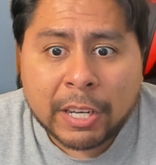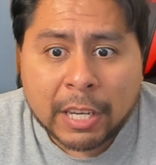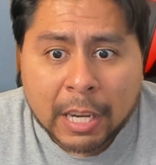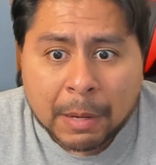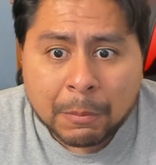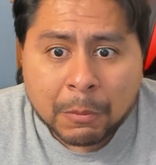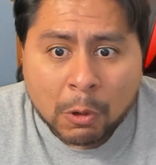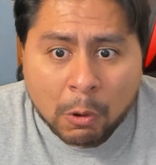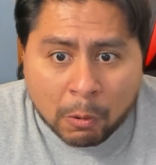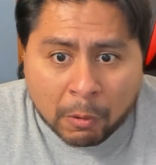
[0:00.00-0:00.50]

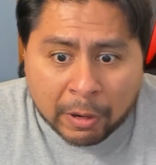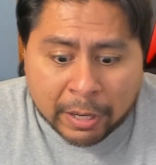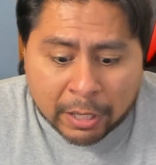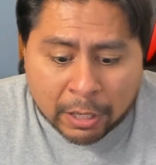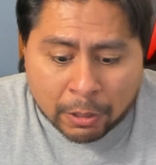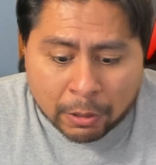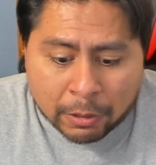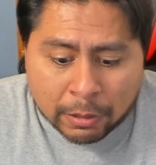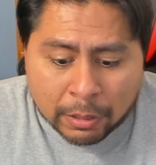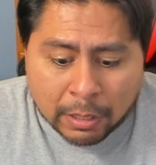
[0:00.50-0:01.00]
game going
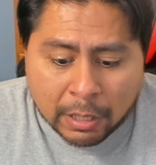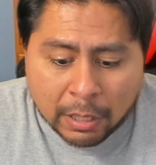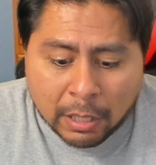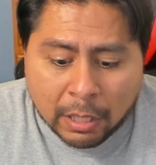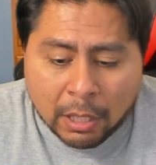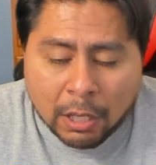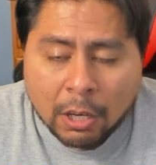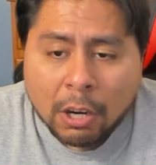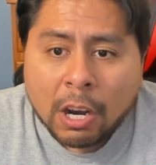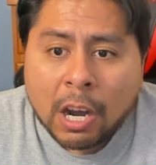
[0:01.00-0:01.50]
here.
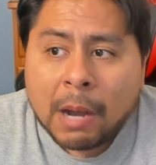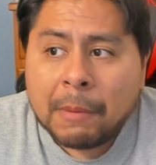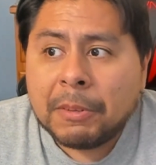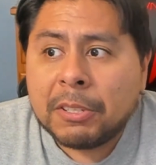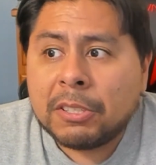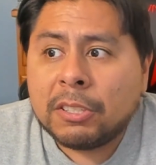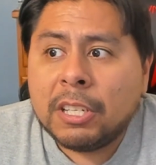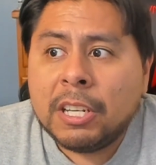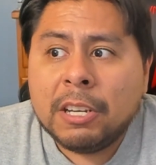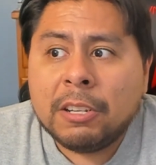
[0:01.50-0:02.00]

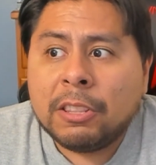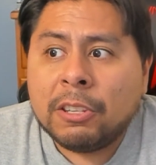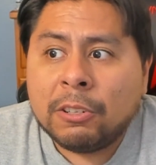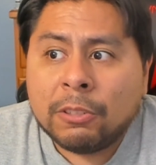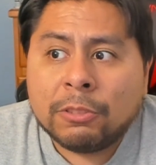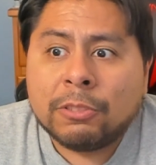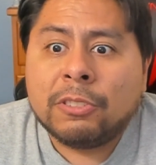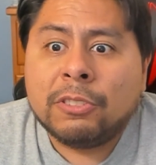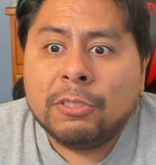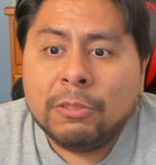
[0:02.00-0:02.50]
Obviously,
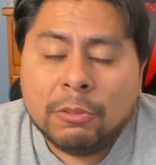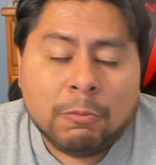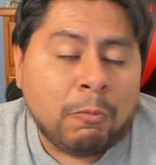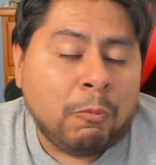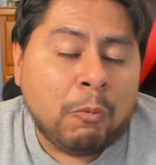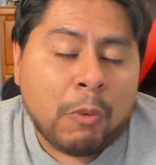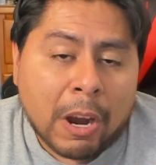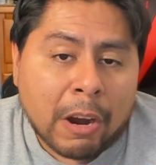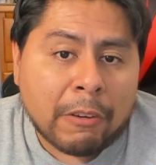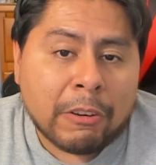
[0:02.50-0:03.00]
they're
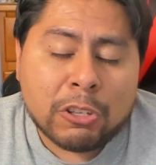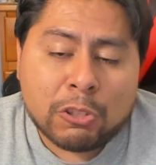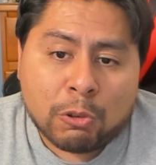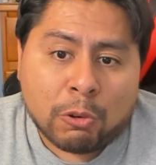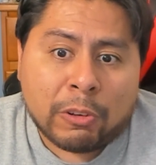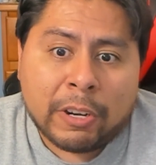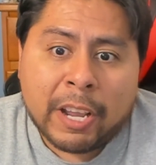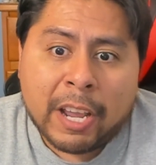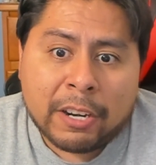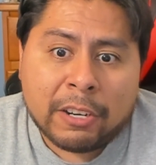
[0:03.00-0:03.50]
very
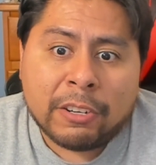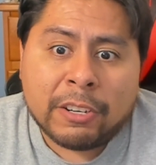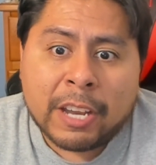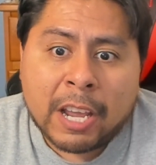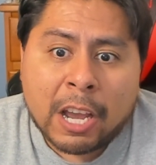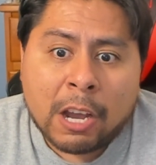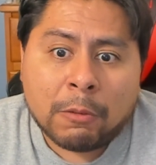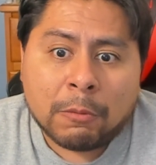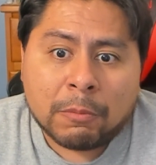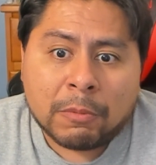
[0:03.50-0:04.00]
shorthanded
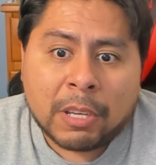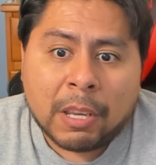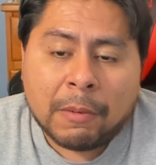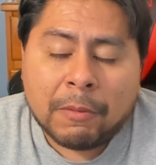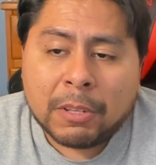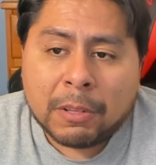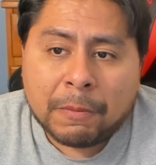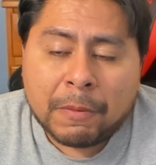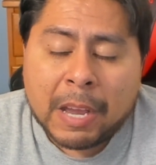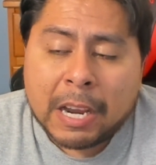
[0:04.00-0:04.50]
now, given
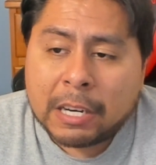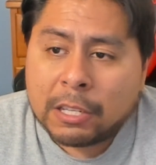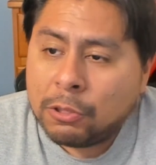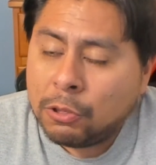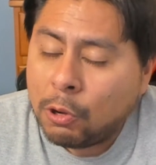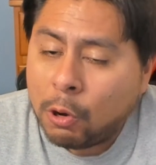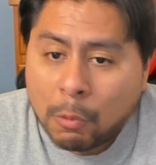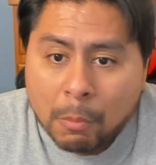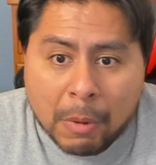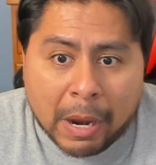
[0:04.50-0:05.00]
the fact
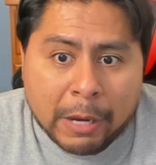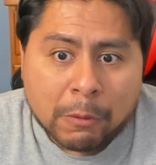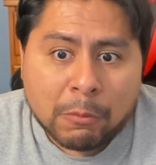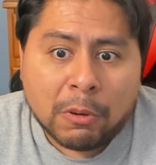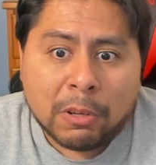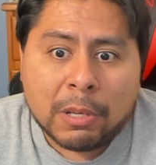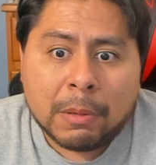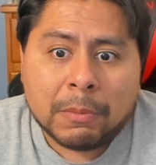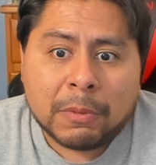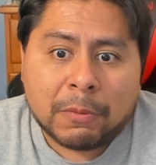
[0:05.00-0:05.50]
no Mike
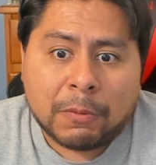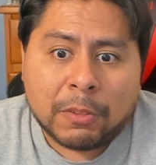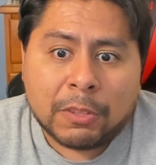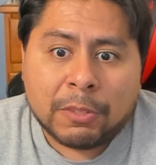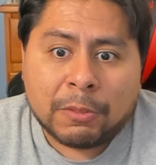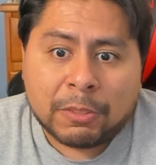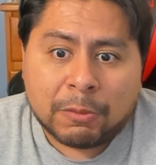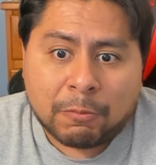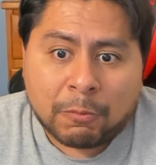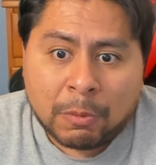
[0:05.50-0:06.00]
Williams for
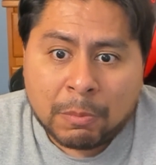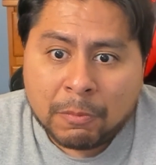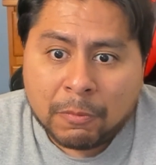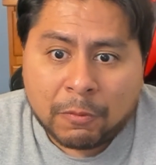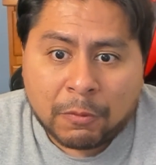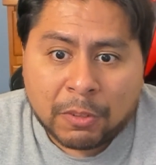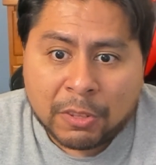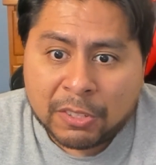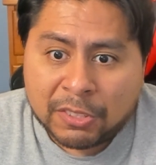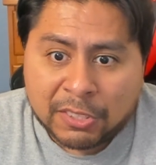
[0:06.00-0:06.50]

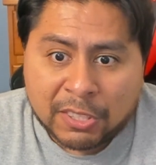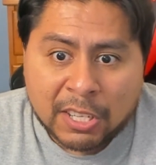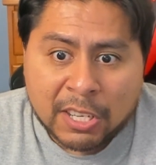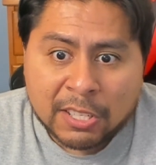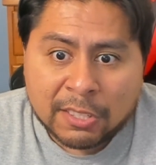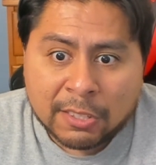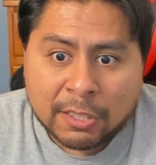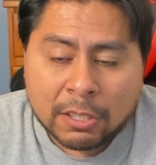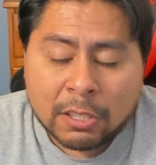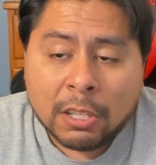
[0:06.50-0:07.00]
the
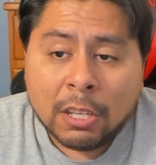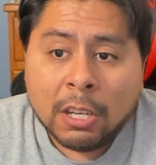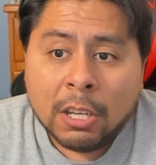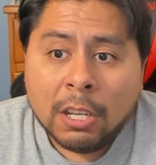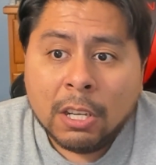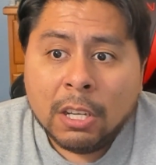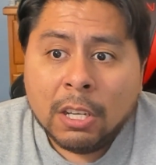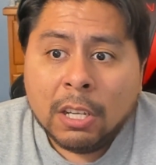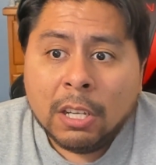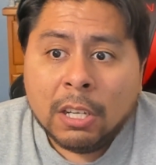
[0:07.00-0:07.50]
season,
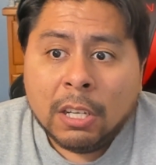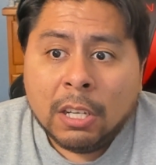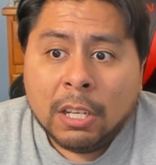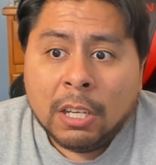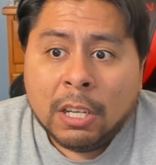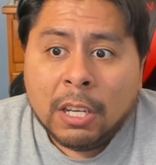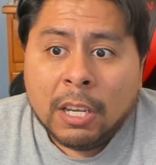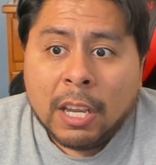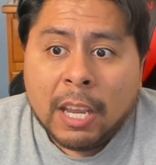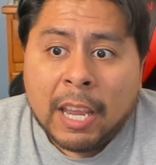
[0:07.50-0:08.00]

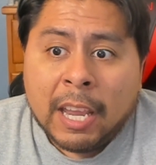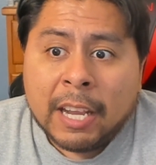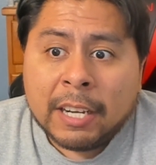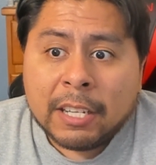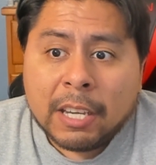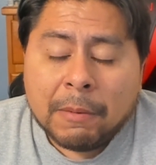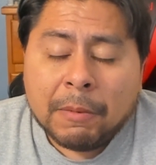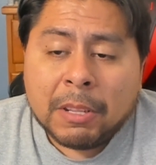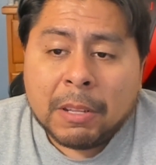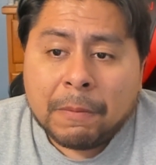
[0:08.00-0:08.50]
and
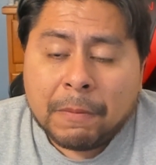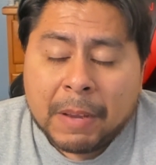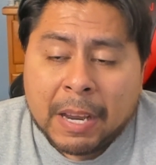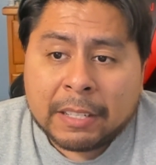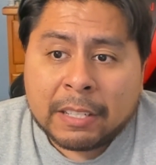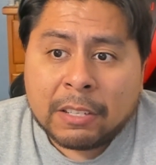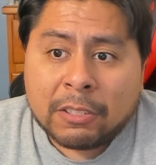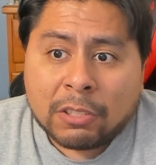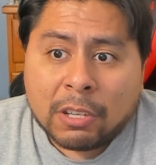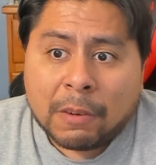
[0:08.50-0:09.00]
given the fact
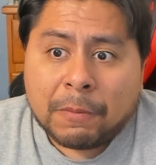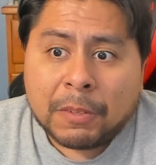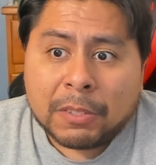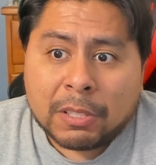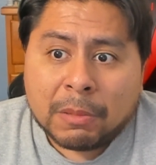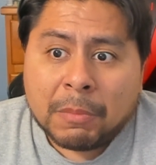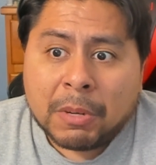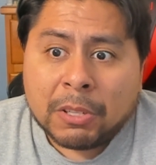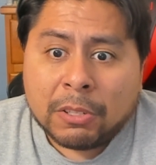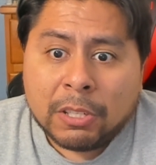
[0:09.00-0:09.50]
they suffered
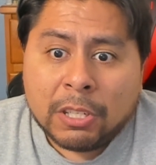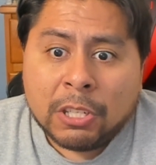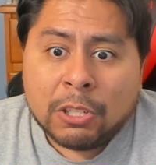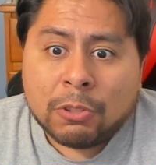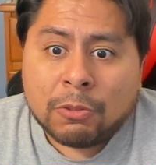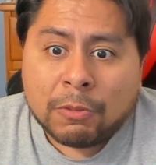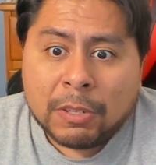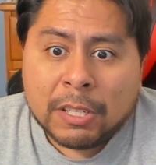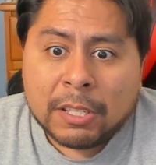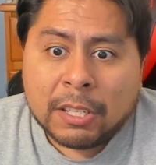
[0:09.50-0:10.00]
some other
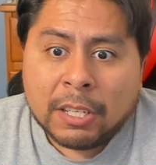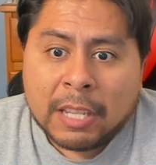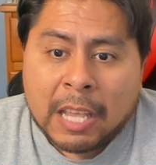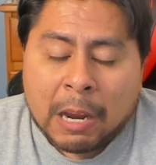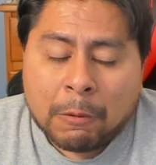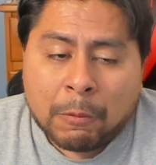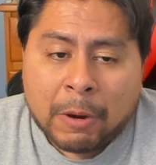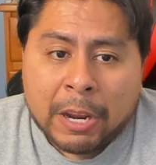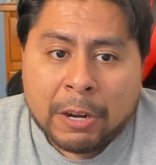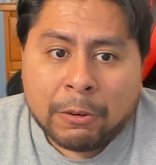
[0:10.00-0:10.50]
injuries in that
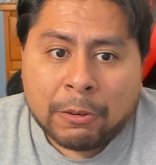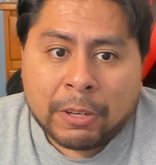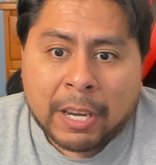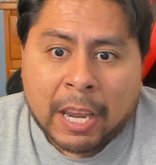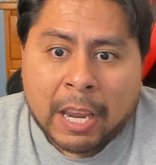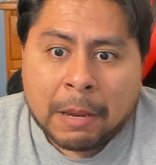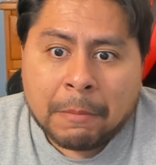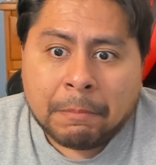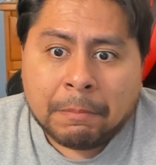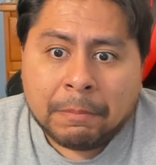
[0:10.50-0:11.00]
Raider
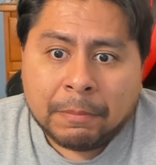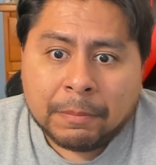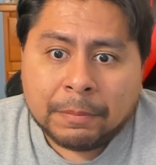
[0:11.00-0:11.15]
game.